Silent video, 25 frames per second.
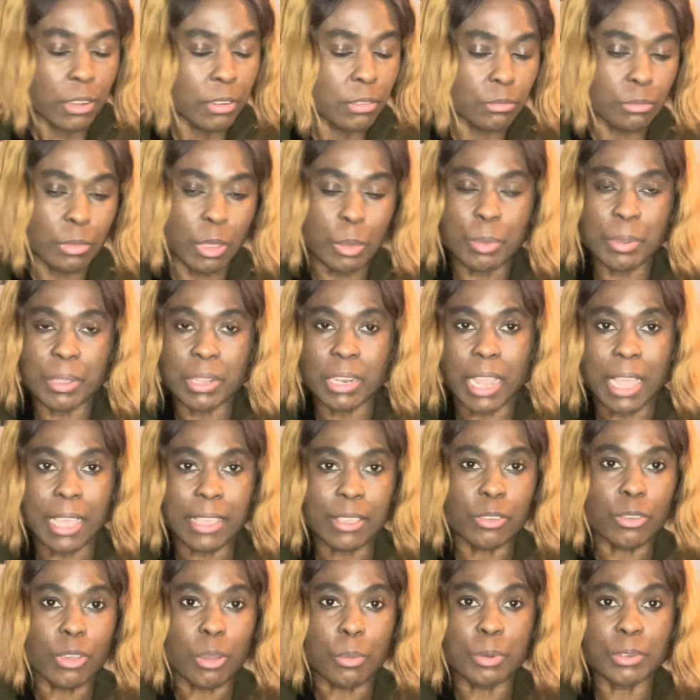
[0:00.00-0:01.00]
maybe
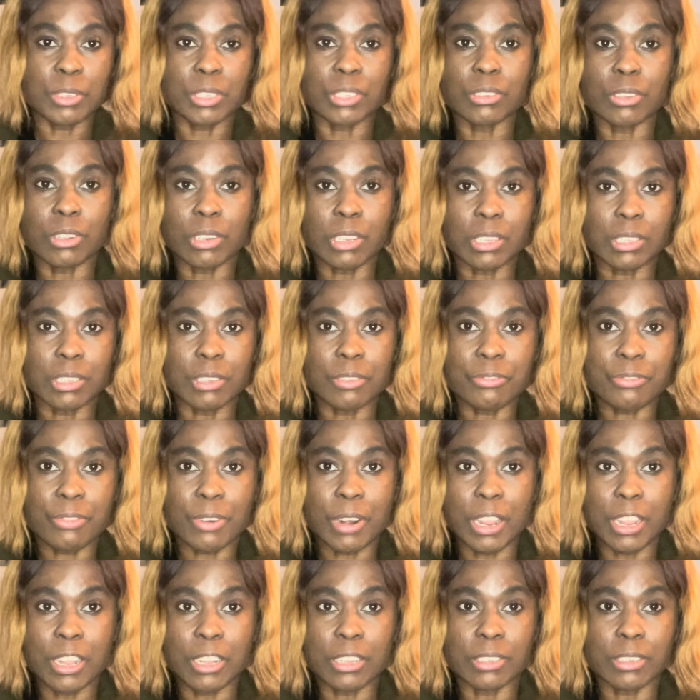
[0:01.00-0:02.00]
like you're putting on a
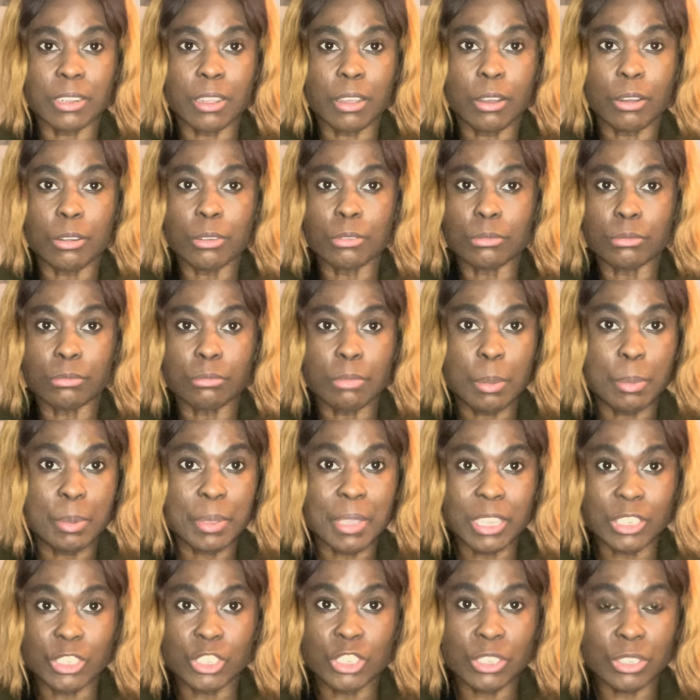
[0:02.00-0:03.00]
different,
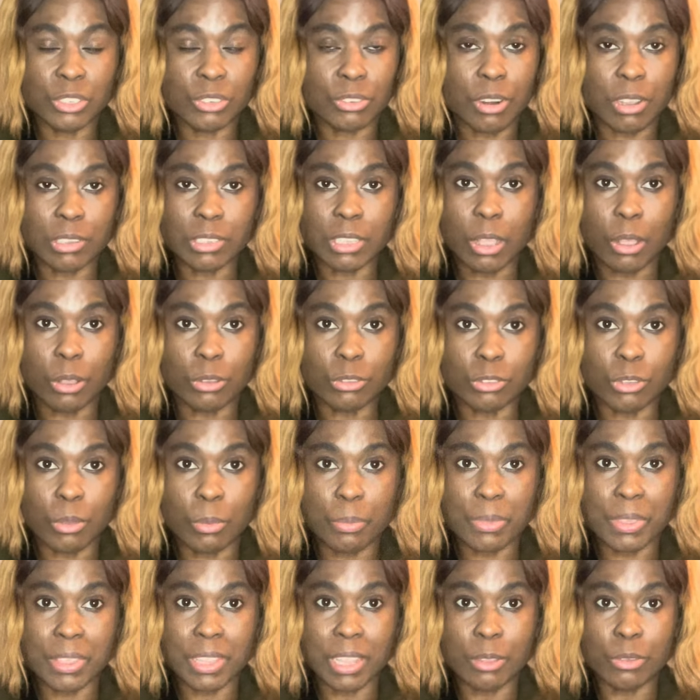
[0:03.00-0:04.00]
maybe a jeans trouser or
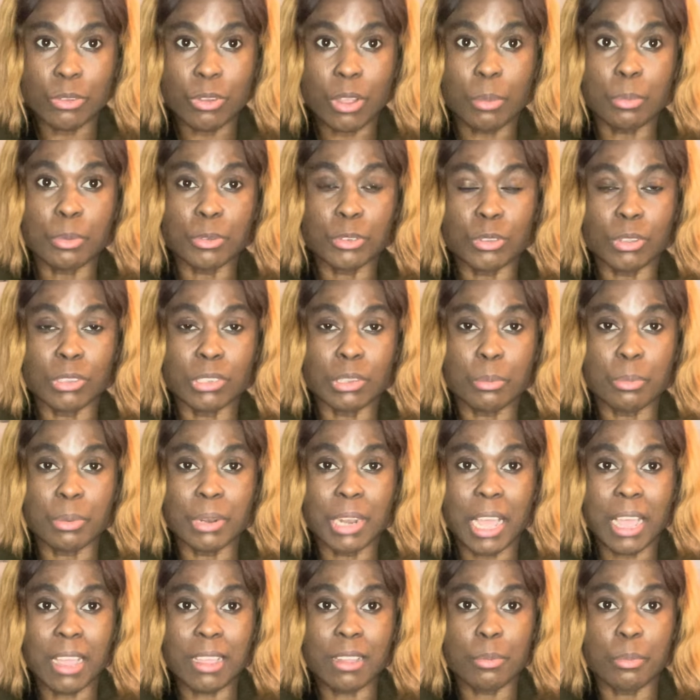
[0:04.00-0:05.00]
something, that you can put on the
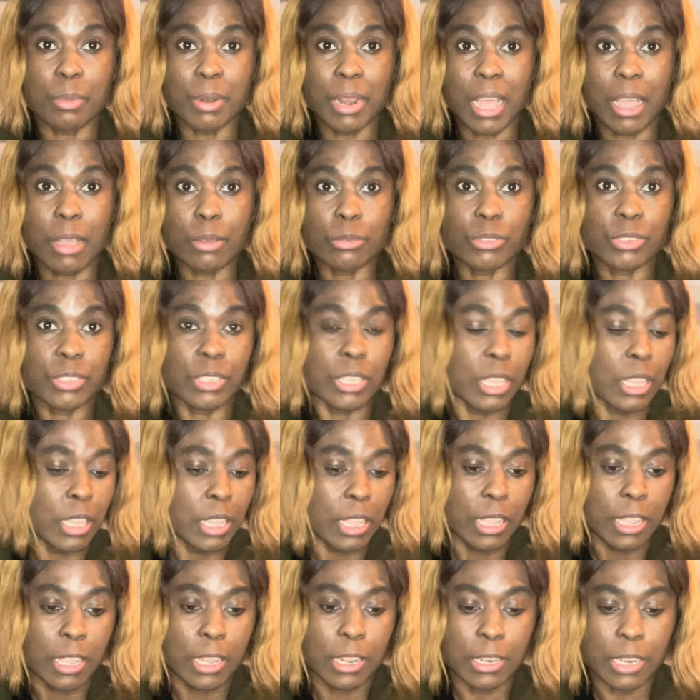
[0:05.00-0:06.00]
black blouse,
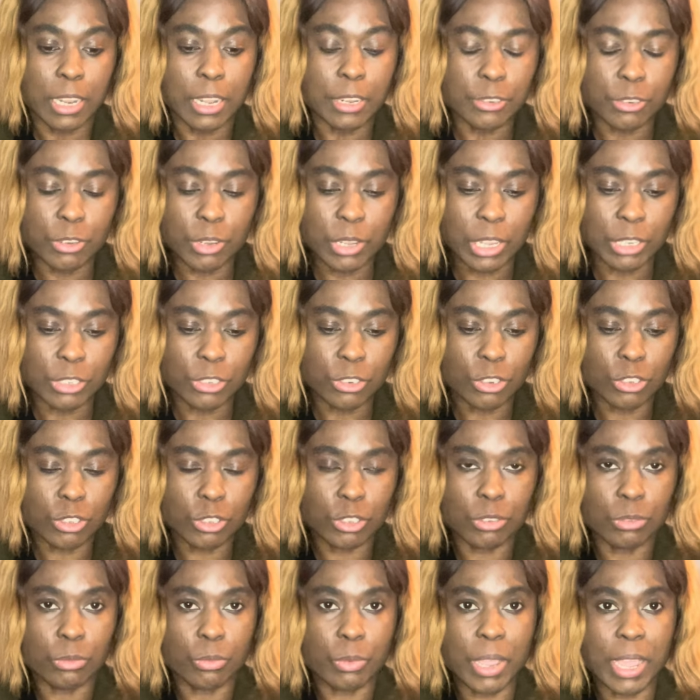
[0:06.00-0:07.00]
then you can
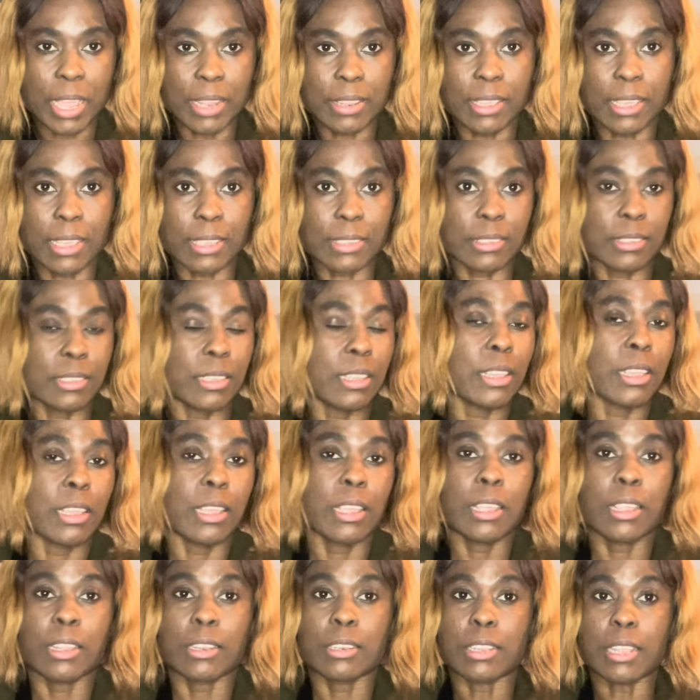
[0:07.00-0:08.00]
just wear this,
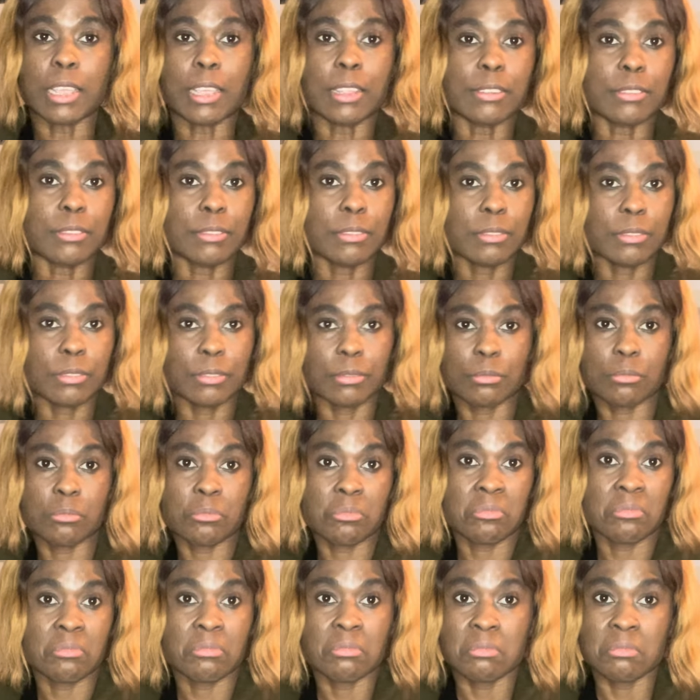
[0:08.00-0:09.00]
then
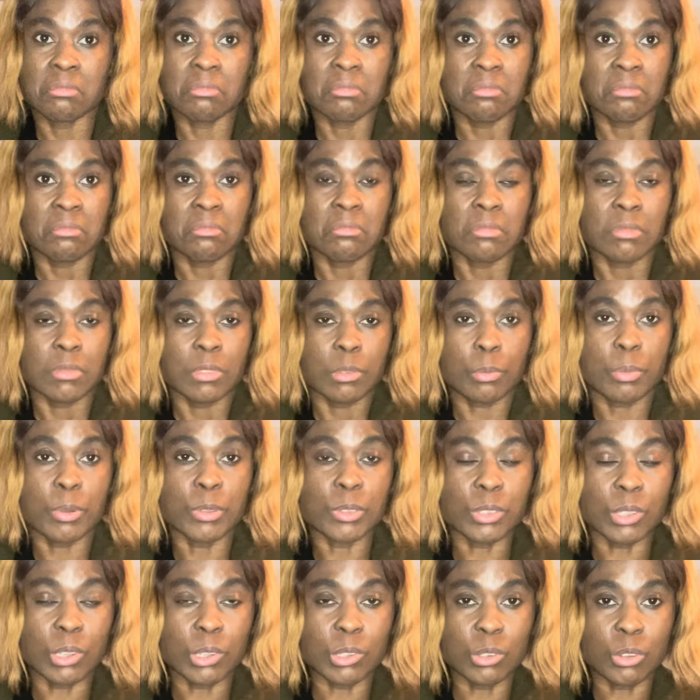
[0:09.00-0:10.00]

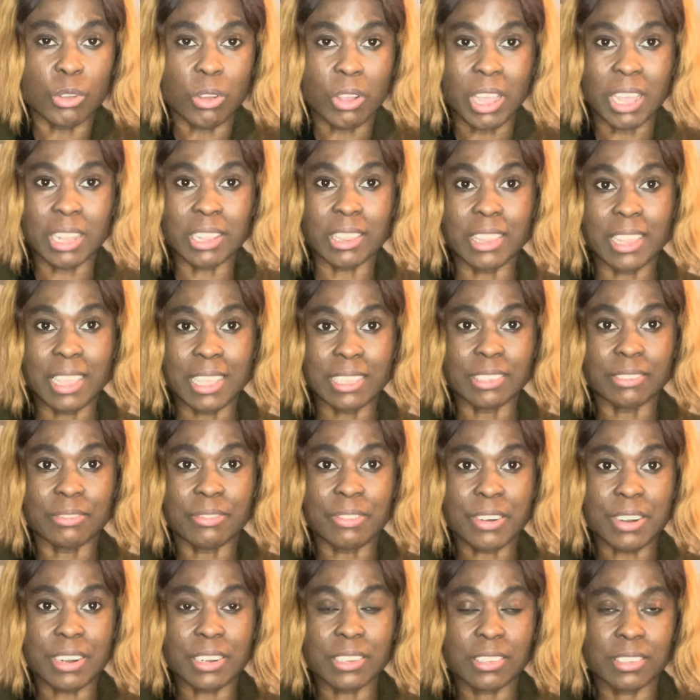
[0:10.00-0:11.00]
put on your endless
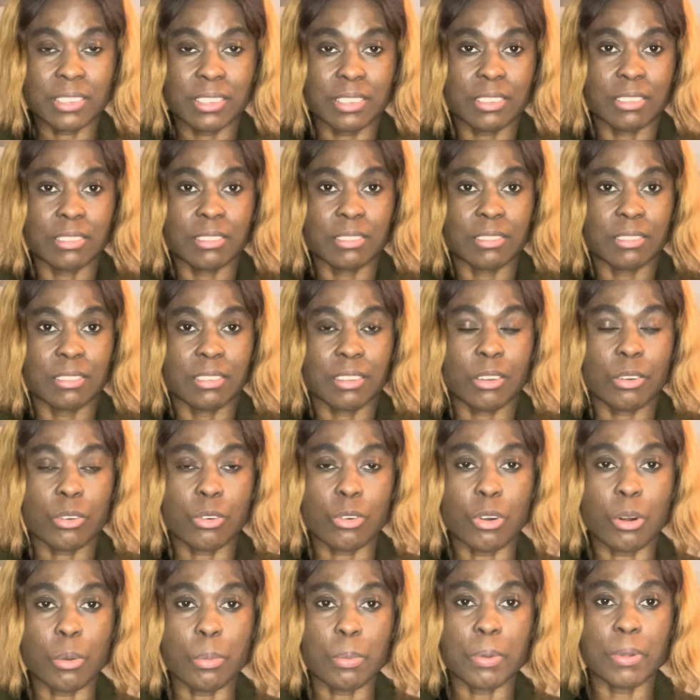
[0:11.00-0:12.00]
verse,
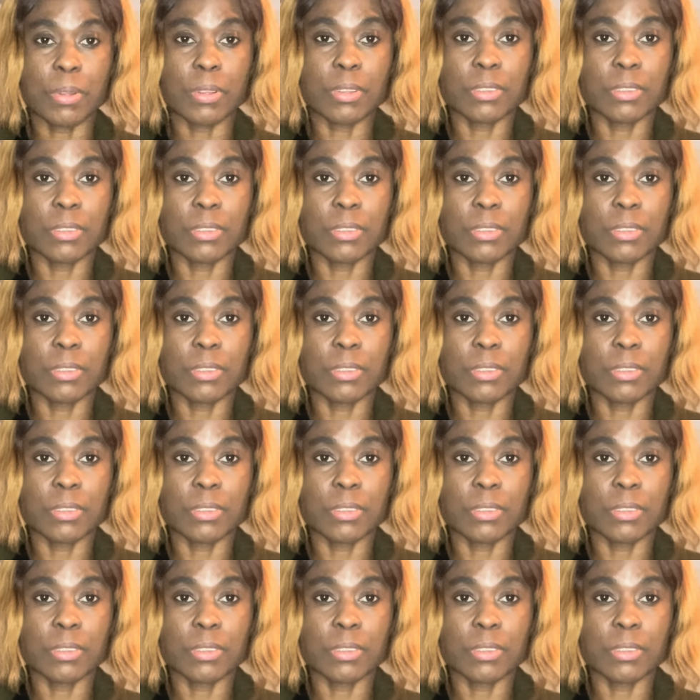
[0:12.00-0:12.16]
crop,